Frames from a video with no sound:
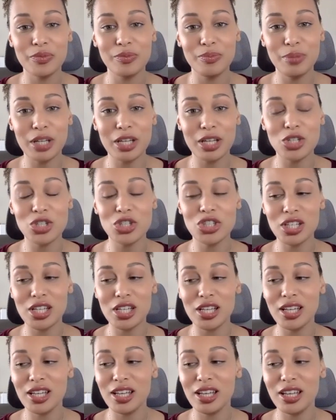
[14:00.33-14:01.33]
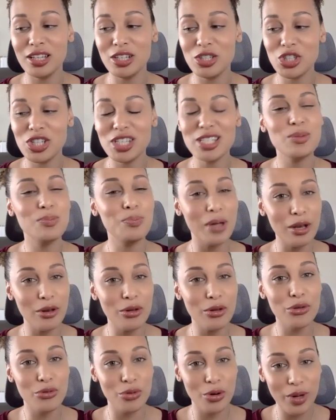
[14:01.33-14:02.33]
because she's been
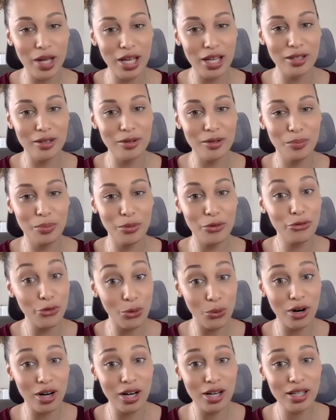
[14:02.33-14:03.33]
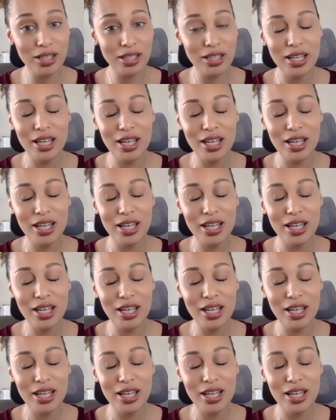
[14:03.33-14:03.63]
through it before.